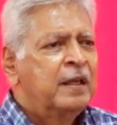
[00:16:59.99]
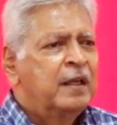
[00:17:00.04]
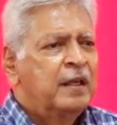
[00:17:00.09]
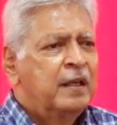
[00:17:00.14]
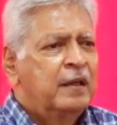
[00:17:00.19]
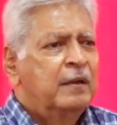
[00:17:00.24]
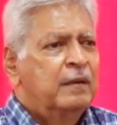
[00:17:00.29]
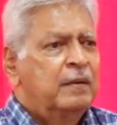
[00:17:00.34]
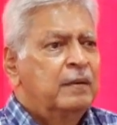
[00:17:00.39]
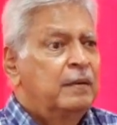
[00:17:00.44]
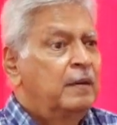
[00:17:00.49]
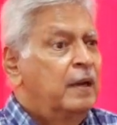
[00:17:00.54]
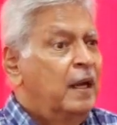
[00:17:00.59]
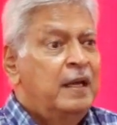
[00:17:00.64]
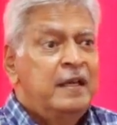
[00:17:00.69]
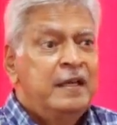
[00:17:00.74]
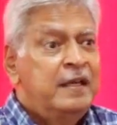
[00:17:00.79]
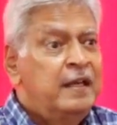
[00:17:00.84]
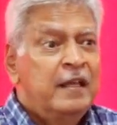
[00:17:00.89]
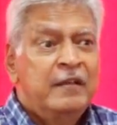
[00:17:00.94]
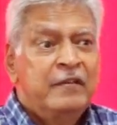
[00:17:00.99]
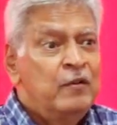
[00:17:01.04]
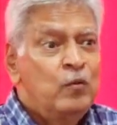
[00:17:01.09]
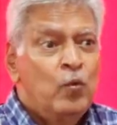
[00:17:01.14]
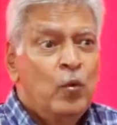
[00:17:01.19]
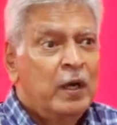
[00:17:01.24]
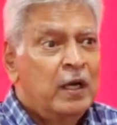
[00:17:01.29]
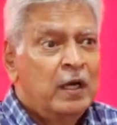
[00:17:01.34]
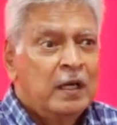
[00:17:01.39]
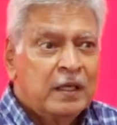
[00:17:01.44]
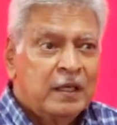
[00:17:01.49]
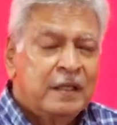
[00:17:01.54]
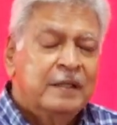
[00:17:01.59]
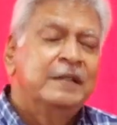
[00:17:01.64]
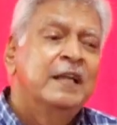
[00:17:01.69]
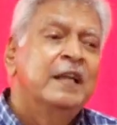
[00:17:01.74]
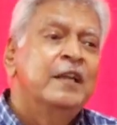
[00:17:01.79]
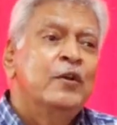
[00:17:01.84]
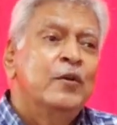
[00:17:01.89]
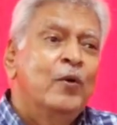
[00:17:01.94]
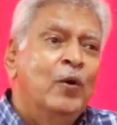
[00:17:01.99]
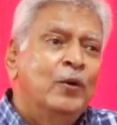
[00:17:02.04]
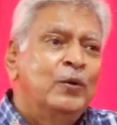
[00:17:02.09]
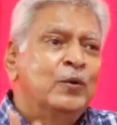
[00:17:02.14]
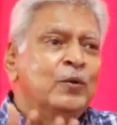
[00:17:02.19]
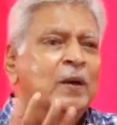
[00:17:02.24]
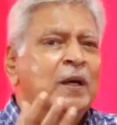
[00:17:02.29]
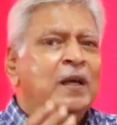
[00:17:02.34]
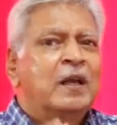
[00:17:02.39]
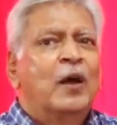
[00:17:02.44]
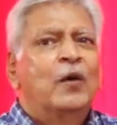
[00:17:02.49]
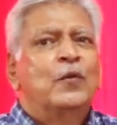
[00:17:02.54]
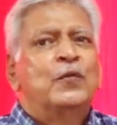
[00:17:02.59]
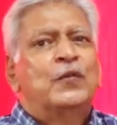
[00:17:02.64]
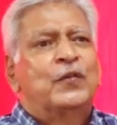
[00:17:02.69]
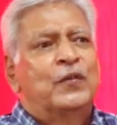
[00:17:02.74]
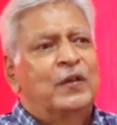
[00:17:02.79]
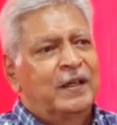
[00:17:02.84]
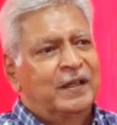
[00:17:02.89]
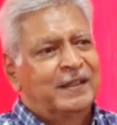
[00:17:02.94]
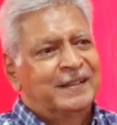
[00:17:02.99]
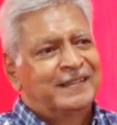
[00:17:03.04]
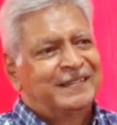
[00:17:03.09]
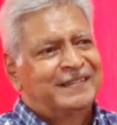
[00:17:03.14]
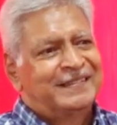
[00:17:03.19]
you know, and it doesn't work, then you go to a counselor,